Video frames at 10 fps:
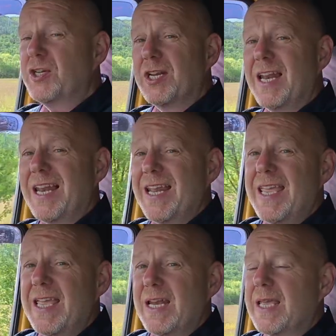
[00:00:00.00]
You can
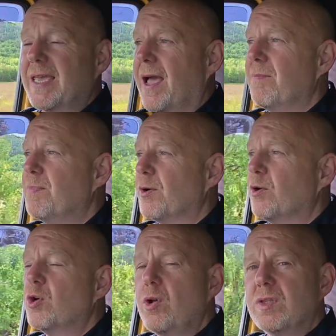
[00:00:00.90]
legally camp on
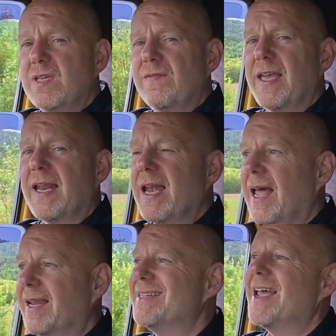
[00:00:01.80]
uncultivated
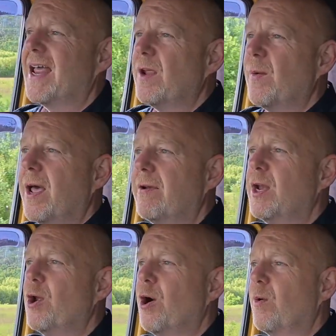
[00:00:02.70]
land anywhere
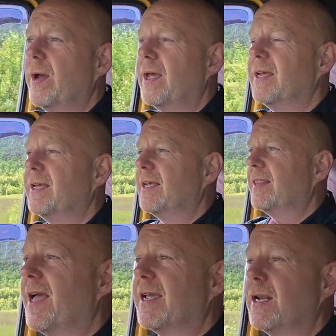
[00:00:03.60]
in Norway.
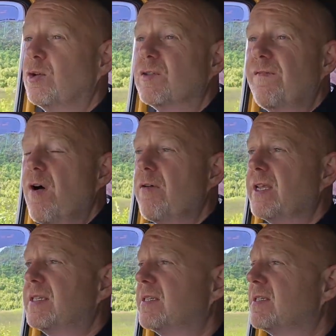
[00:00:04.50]
That includes
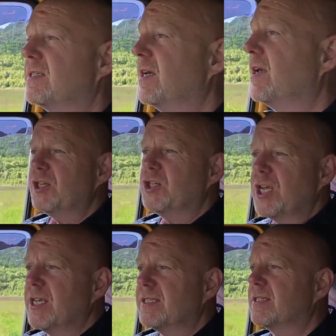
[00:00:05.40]
forests,
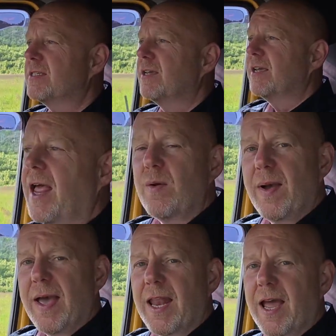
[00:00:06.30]
beaches,
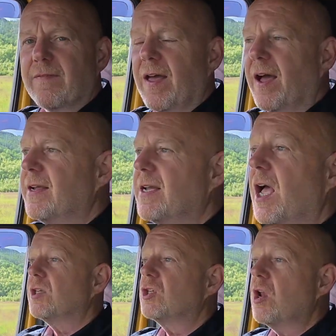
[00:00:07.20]
anywhere like that.
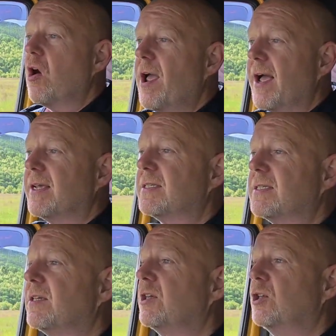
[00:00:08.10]
As long
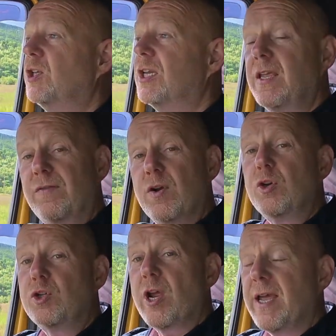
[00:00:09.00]
as you leave
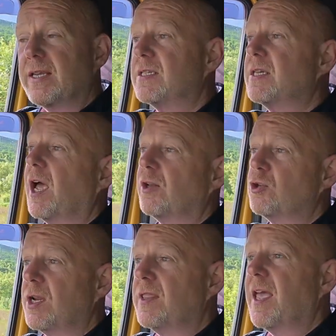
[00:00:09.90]
no trace
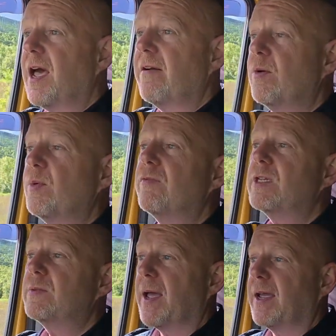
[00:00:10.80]
and treat the area with
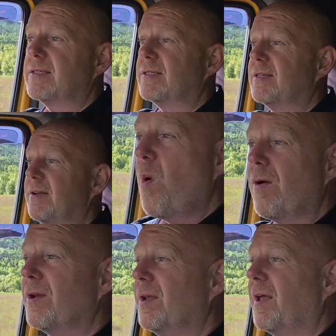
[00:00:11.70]
respect.
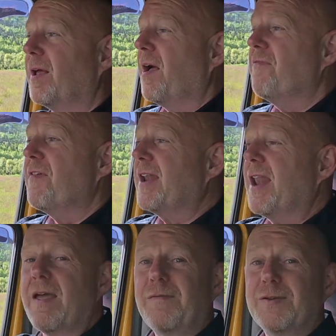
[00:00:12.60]
What a van
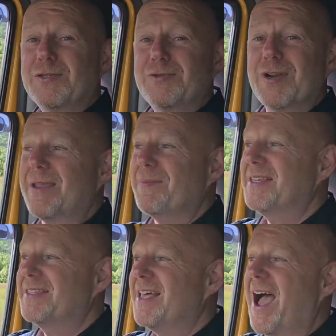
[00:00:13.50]
lifer's dream
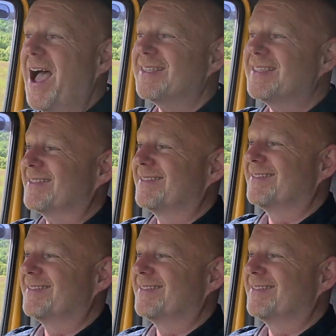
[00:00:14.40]
is that?